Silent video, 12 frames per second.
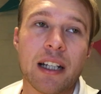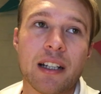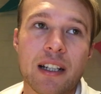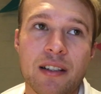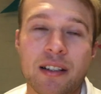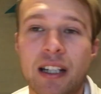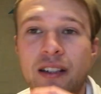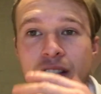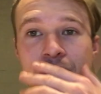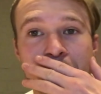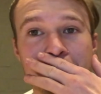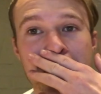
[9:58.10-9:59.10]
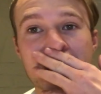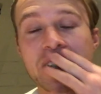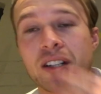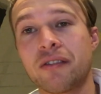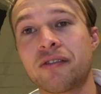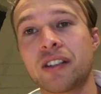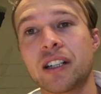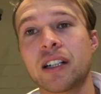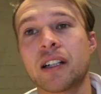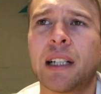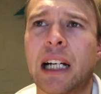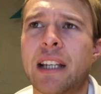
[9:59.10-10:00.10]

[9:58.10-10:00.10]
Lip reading: end of the season pretty confident.